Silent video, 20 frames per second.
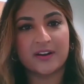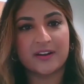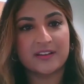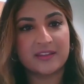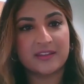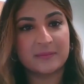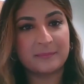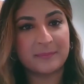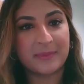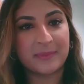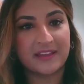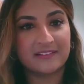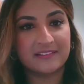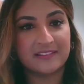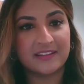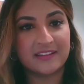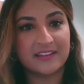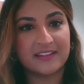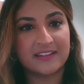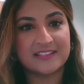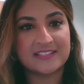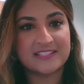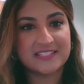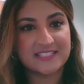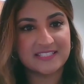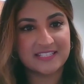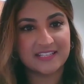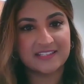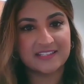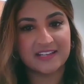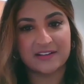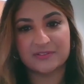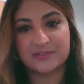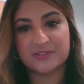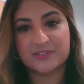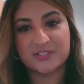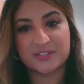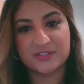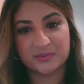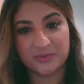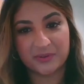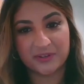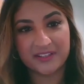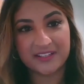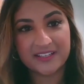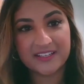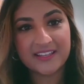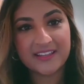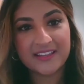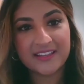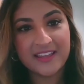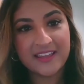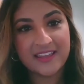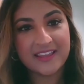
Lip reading: a compelling and standout story